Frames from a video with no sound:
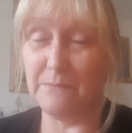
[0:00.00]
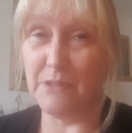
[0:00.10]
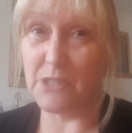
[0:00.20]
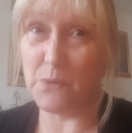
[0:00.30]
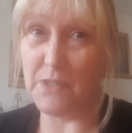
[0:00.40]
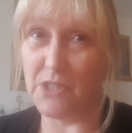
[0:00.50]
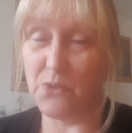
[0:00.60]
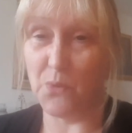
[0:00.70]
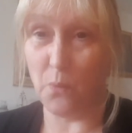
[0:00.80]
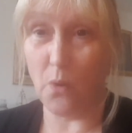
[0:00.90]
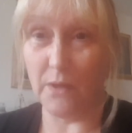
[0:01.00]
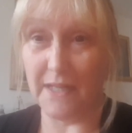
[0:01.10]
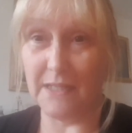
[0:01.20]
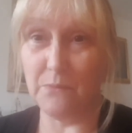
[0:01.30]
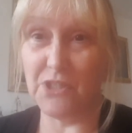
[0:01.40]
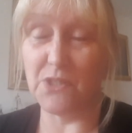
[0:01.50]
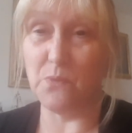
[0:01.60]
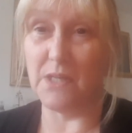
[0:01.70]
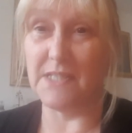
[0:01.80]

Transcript: Perhaps squeeze another one in, which is what I